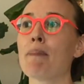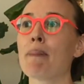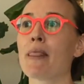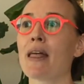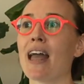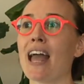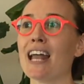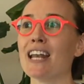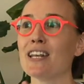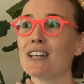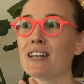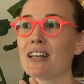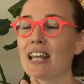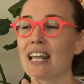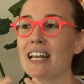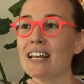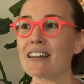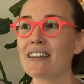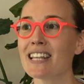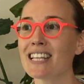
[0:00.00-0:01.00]
And
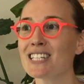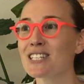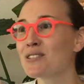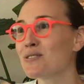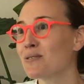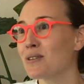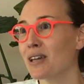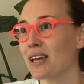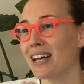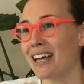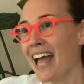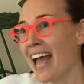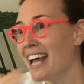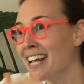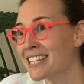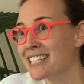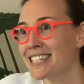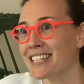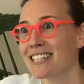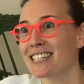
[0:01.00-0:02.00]
in this
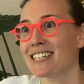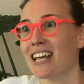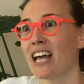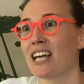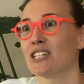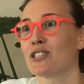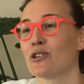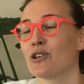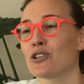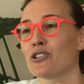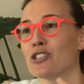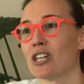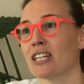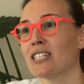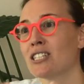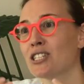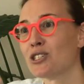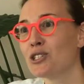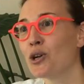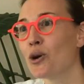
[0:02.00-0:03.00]
exercise, you're
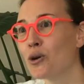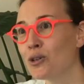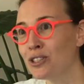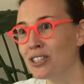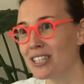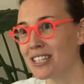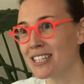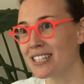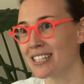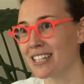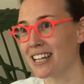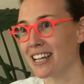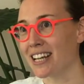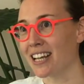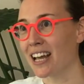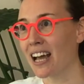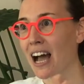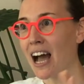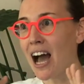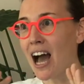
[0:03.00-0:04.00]
just noticing
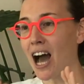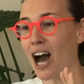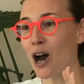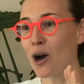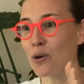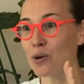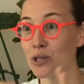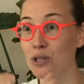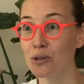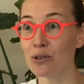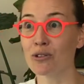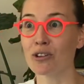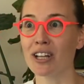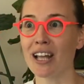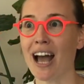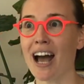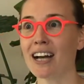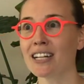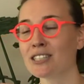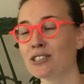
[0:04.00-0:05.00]
how you
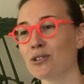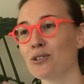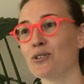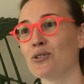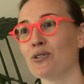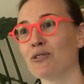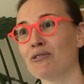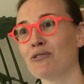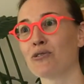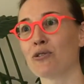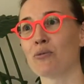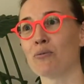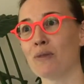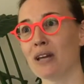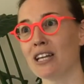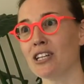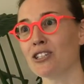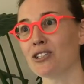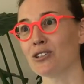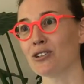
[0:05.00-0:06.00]
react to new
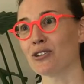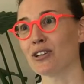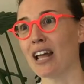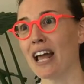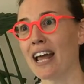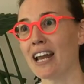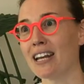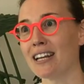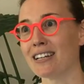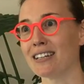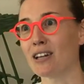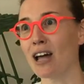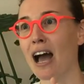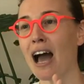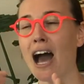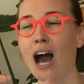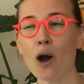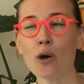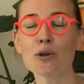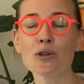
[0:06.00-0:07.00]
information and
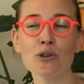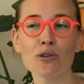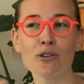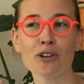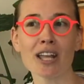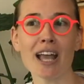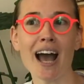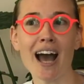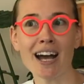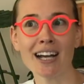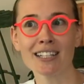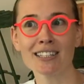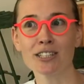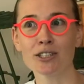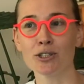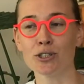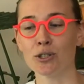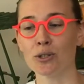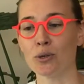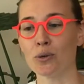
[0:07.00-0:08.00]
how you react
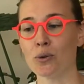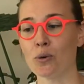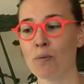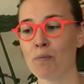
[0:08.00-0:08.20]
to